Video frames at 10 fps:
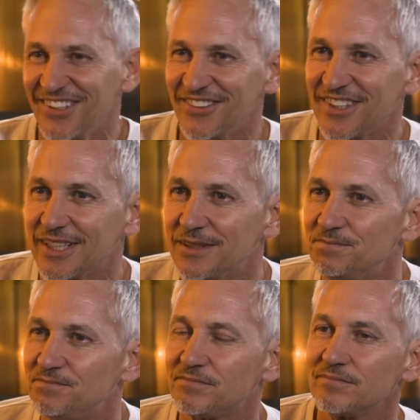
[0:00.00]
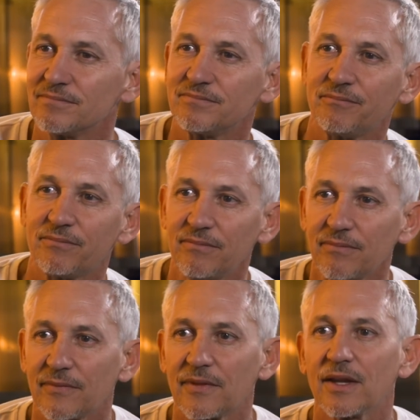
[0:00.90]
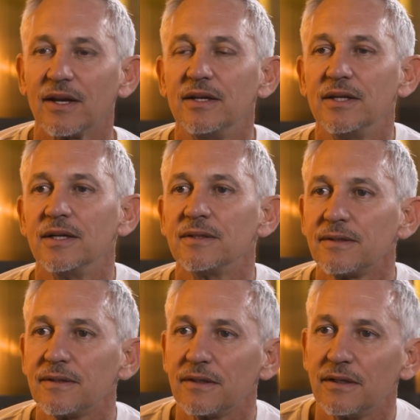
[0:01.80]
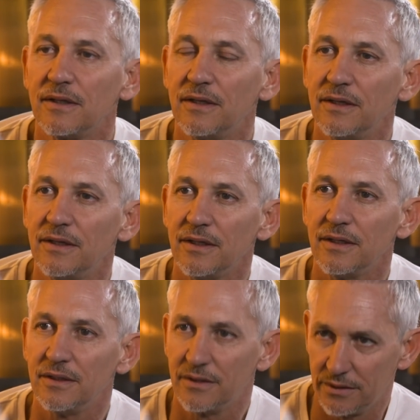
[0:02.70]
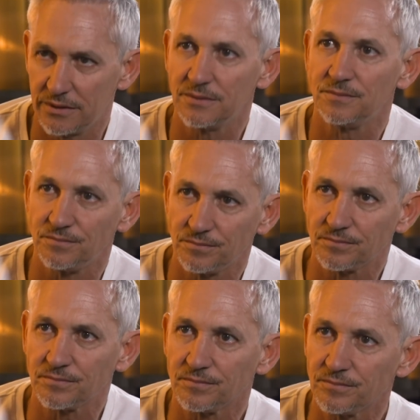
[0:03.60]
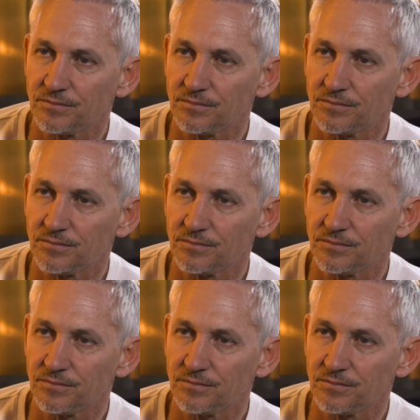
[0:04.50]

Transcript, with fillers: So, so then let's talk about football. In the book, you talk about your move to Barcelona, and